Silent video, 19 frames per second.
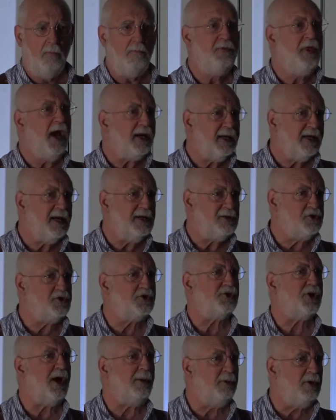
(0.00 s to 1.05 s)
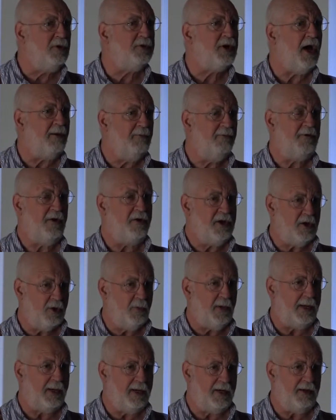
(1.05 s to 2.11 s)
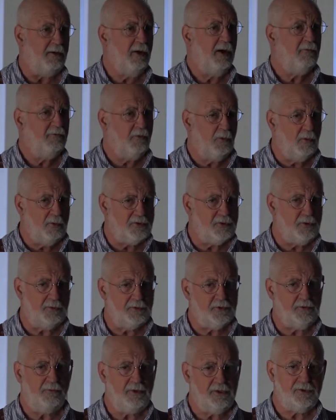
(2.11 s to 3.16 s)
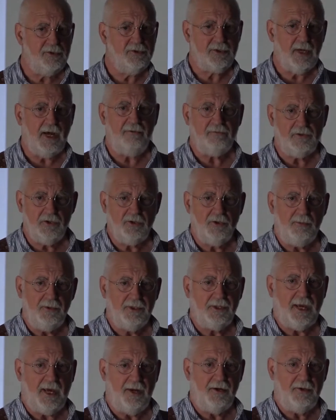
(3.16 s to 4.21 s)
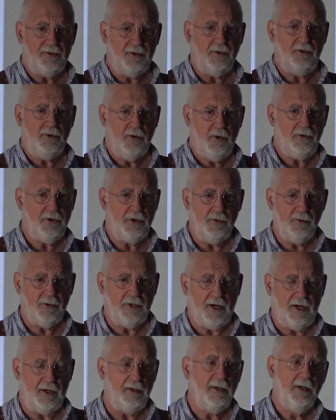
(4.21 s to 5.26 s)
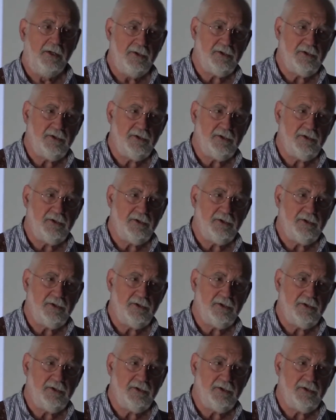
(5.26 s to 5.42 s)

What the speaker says: That gets trammelled up very quickly for all sorts of reasons that have to do with Canada, not the UK.